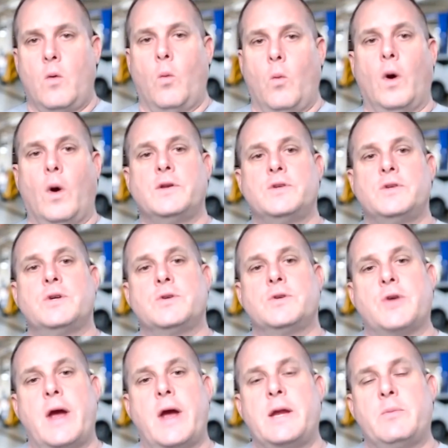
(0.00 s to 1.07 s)
What does your
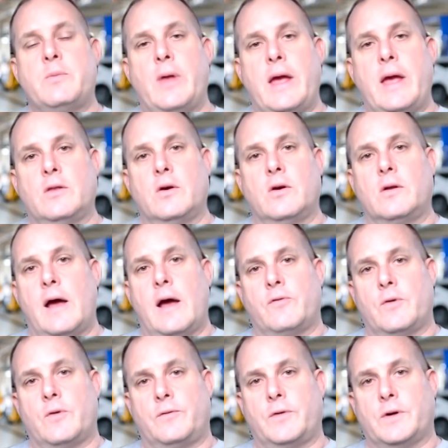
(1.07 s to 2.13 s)
training plan look like
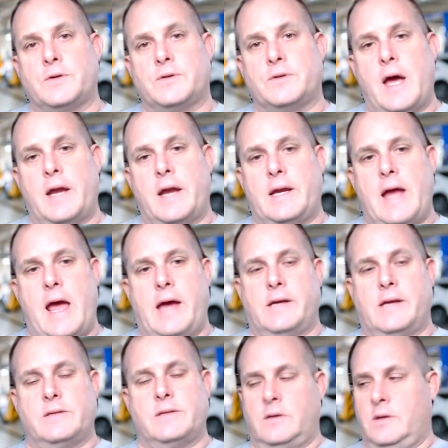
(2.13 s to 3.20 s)
for the first 90
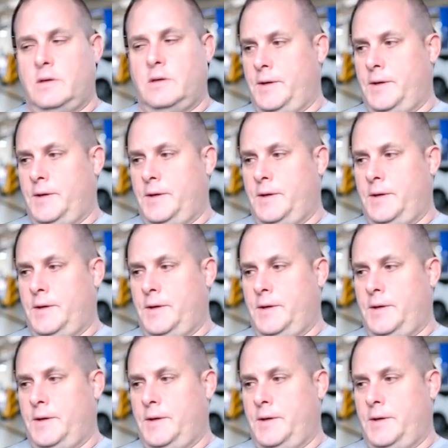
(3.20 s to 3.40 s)
days?